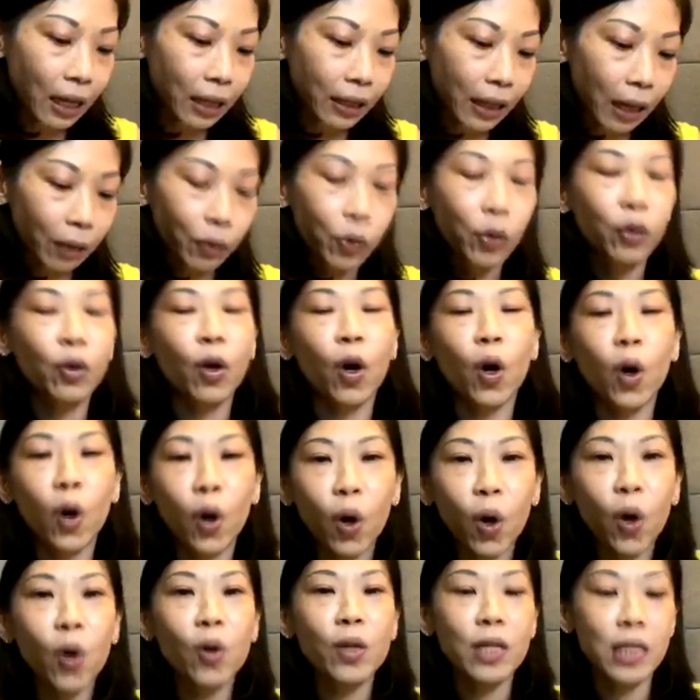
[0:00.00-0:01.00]
Now
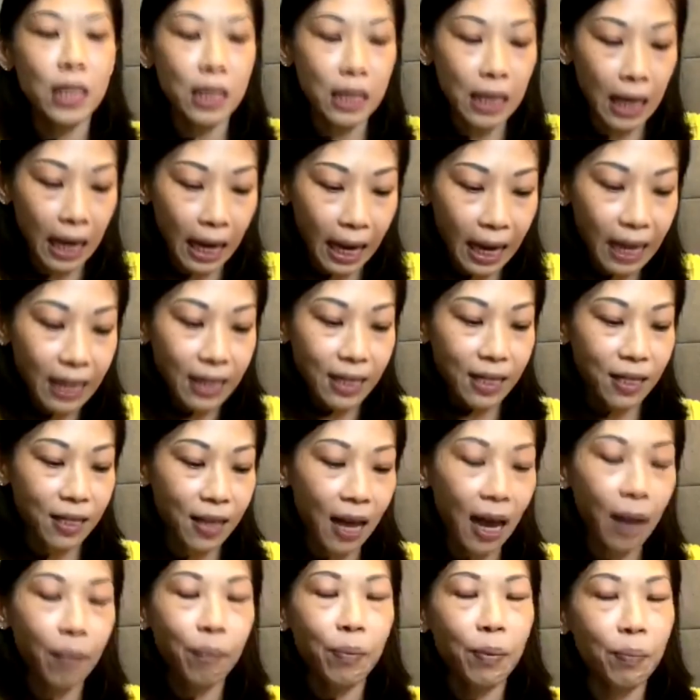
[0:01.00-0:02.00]
2006,
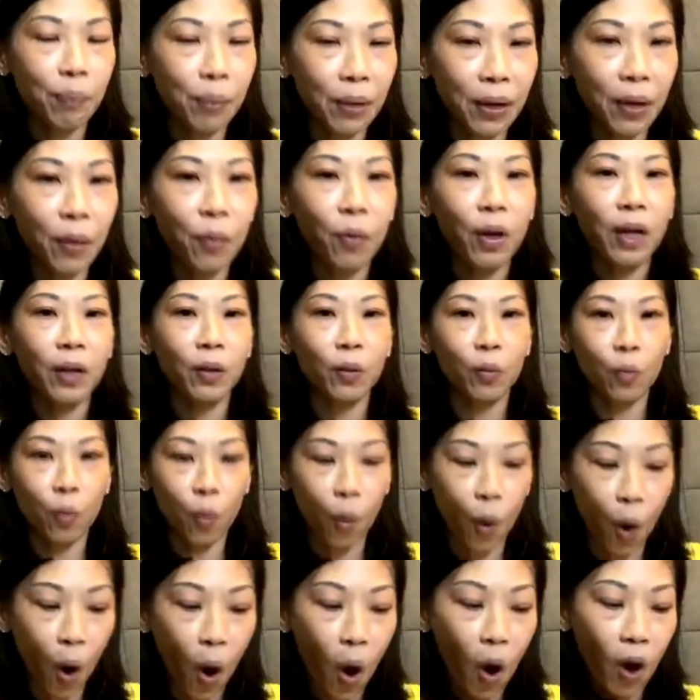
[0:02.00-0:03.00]
IPPA1
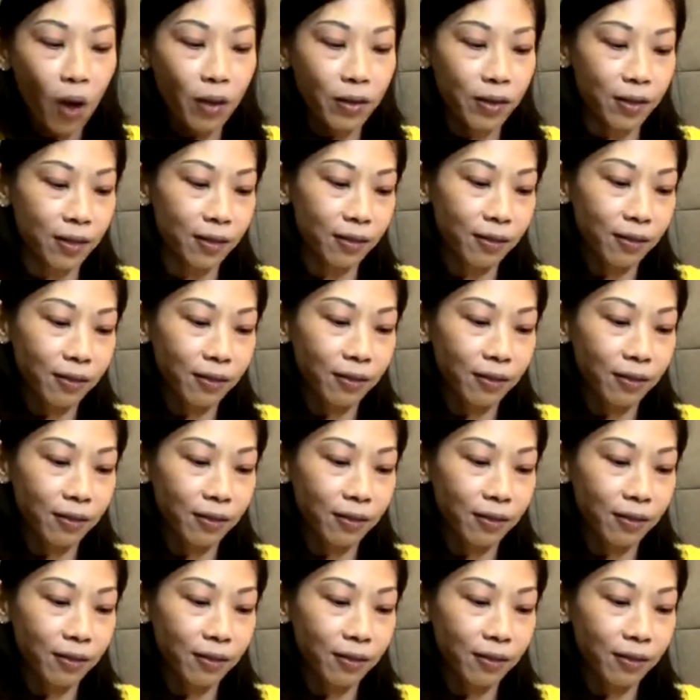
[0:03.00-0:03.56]
was